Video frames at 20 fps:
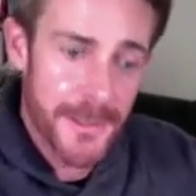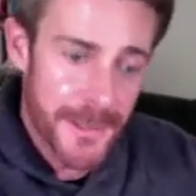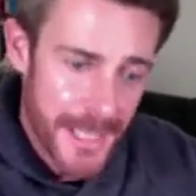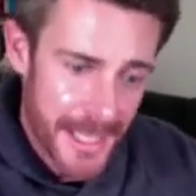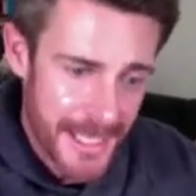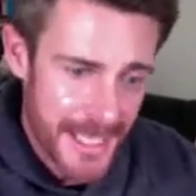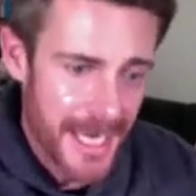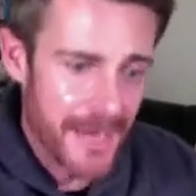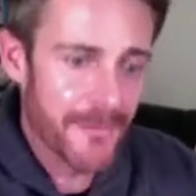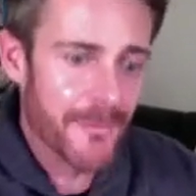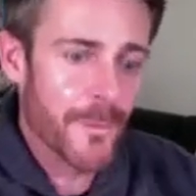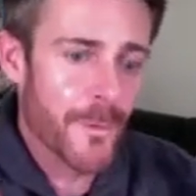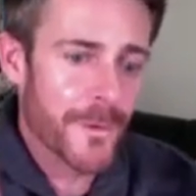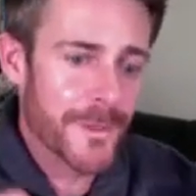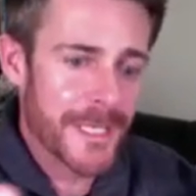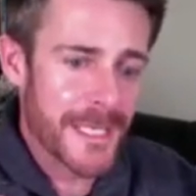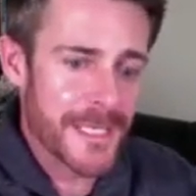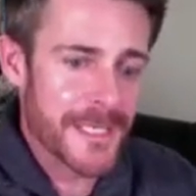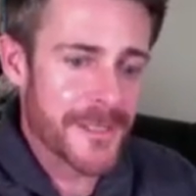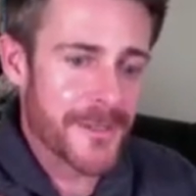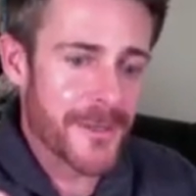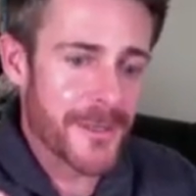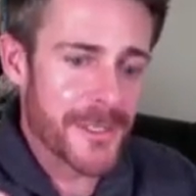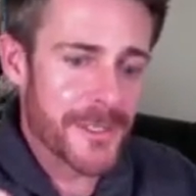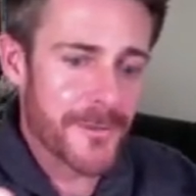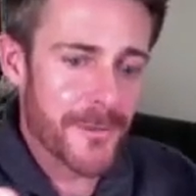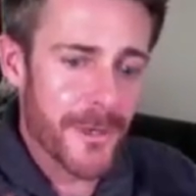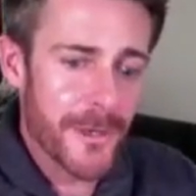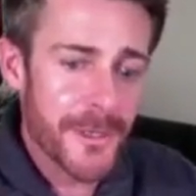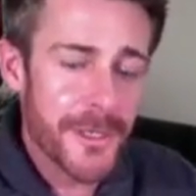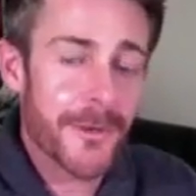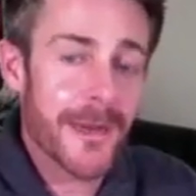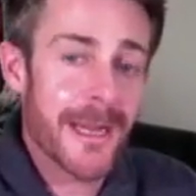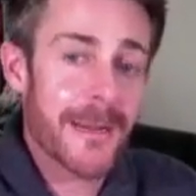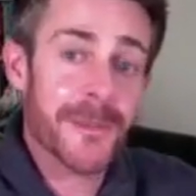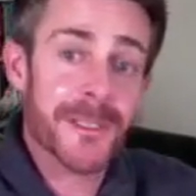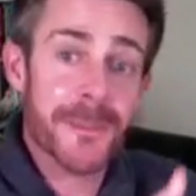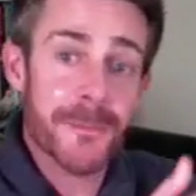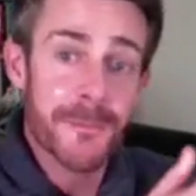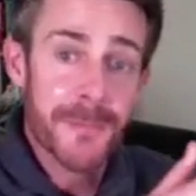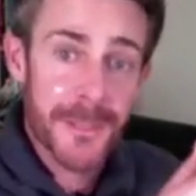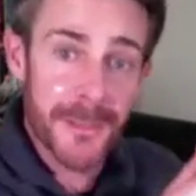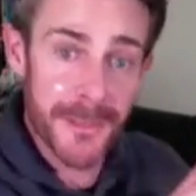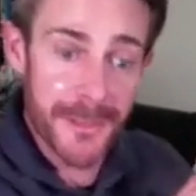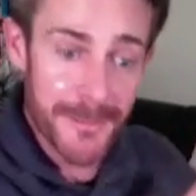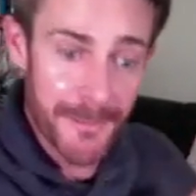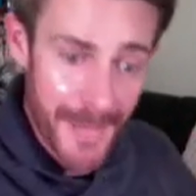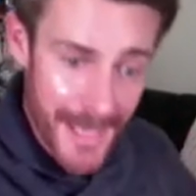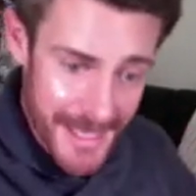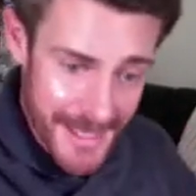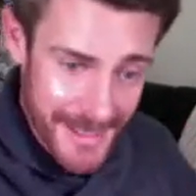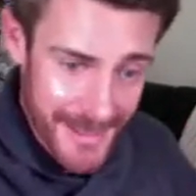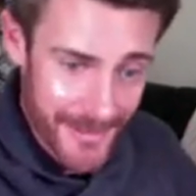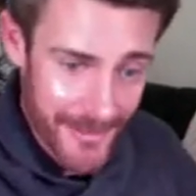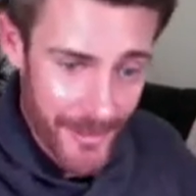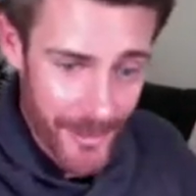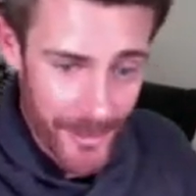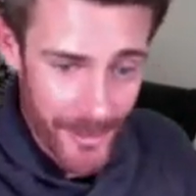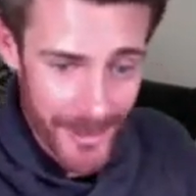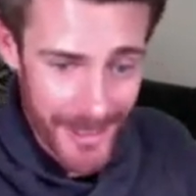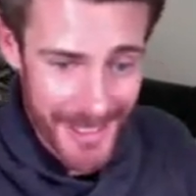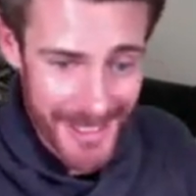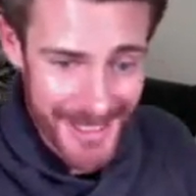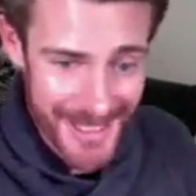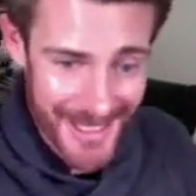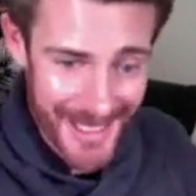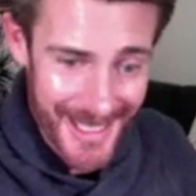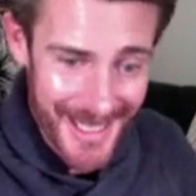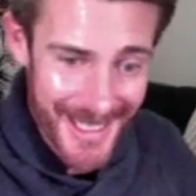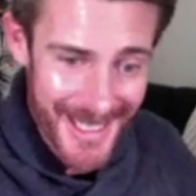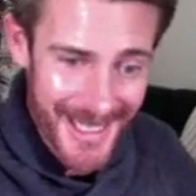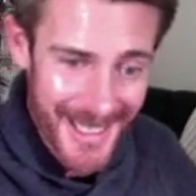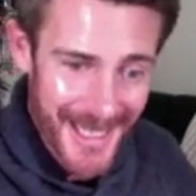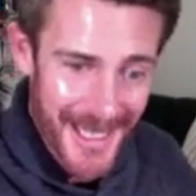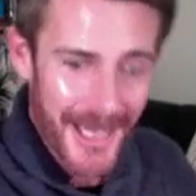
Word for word: then you have more testosterone, you're able to build muscle more easily.